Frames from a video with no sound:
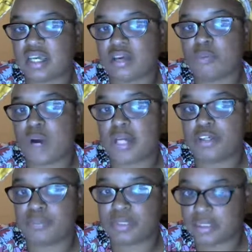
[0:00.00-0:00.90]
and why
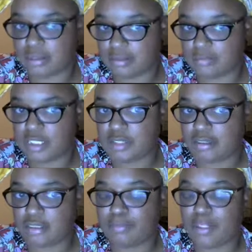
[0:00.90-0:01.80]
you
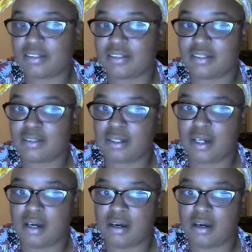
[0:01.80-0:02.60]
particularly pick the